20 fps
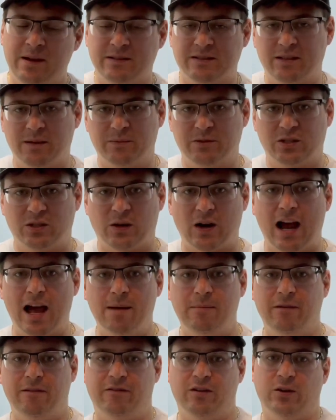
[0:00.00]

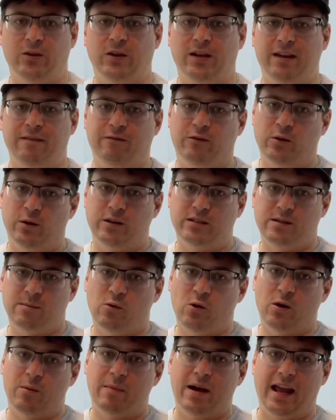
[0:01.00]
subscribe if you're looking forward to
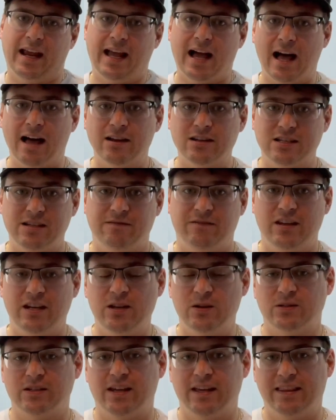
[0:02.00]
more mycology
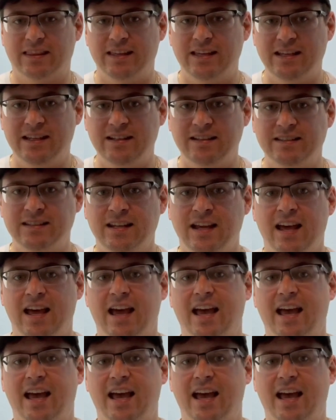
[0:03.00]
videos like these,